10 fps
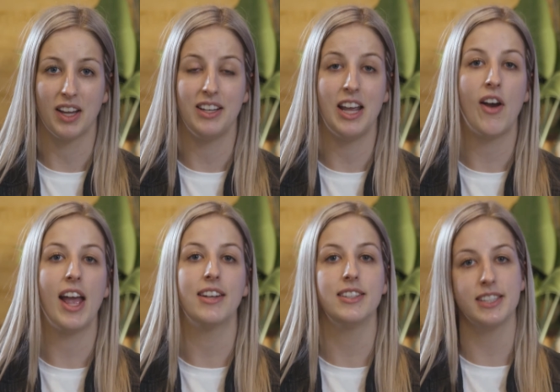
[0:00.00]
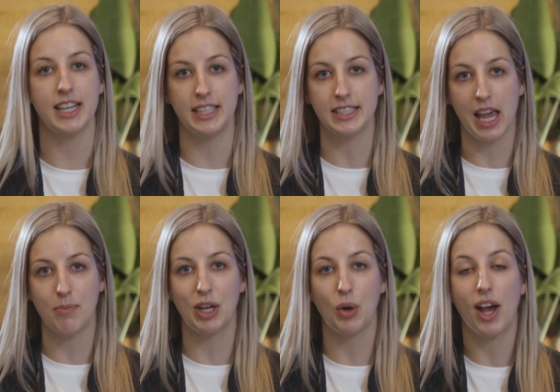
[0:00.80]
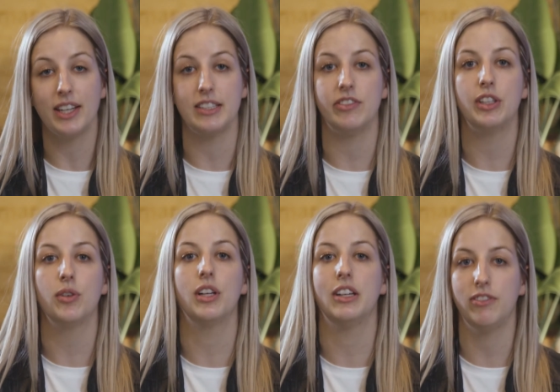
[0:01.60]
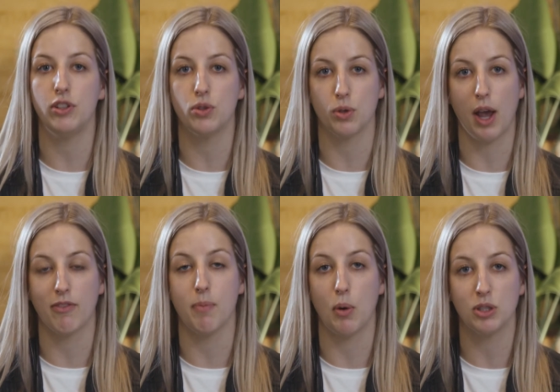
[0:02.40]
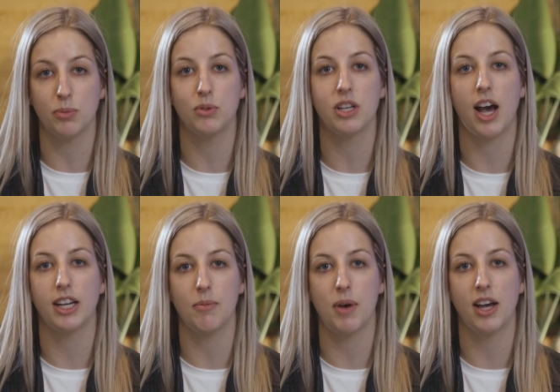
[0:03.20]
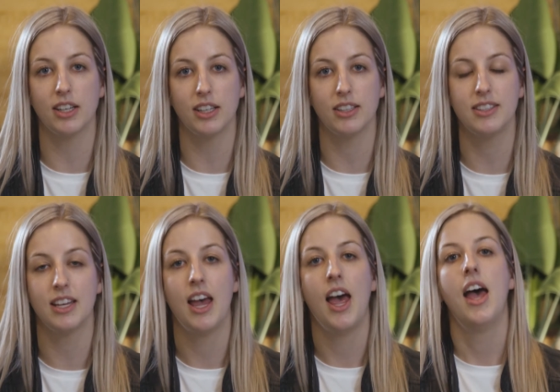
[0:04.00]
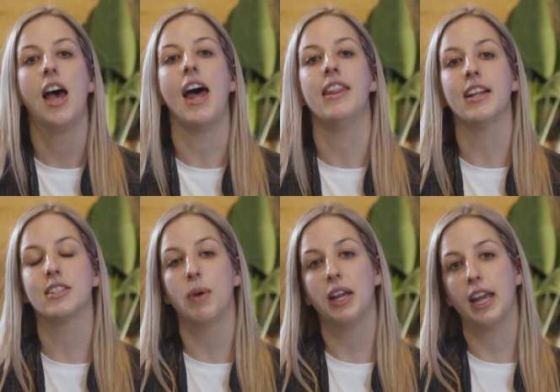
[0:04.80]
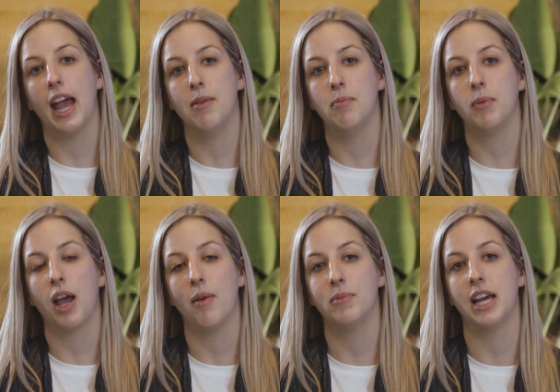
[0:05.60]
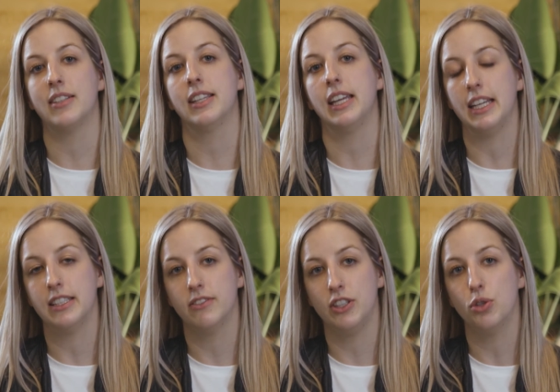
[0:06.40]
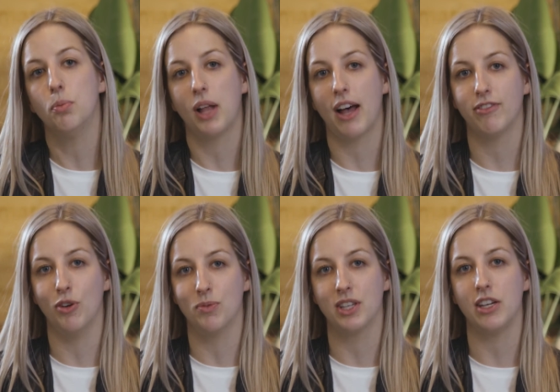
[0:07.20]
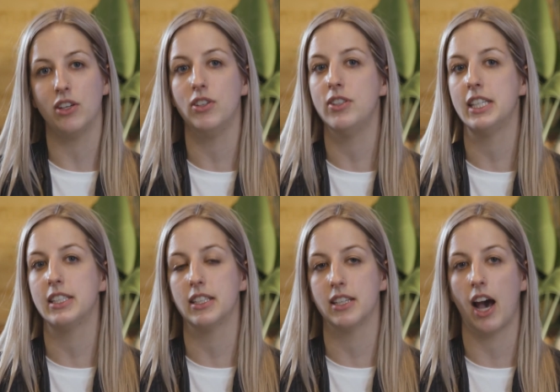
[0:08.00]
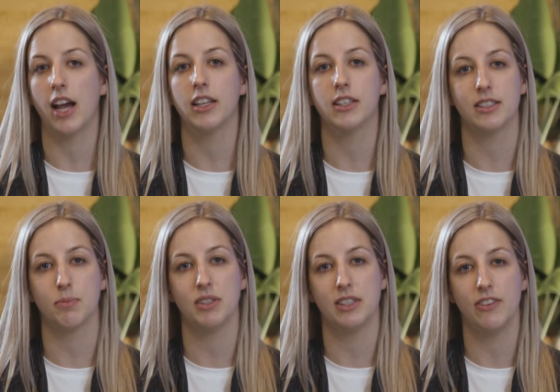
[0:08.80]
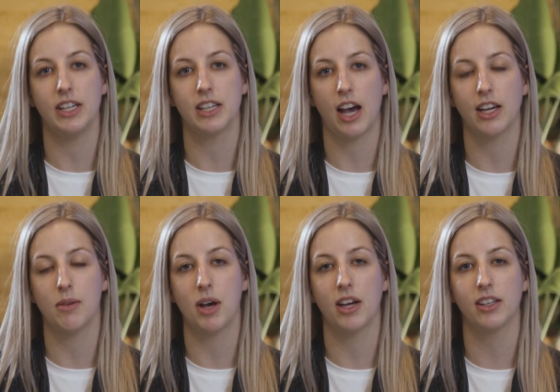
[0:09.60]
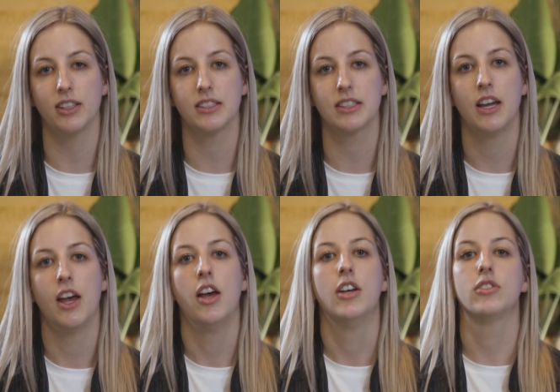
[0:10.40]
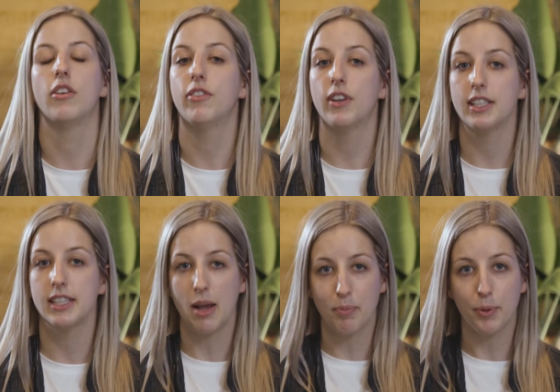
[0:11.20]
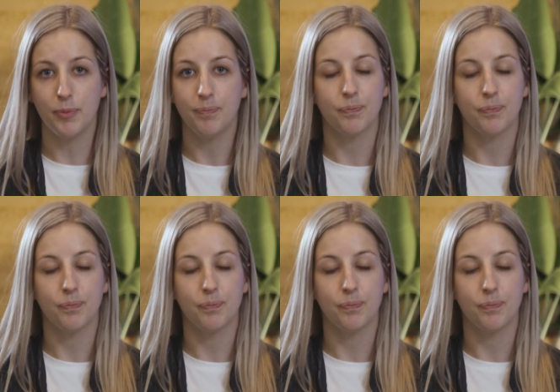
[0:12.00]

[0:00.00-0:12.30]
Now, I understand this can be quite difficult if you do have multiple target markets, and that's when it can come down to the individual platforms that you're using to target the specific target markets. So for example,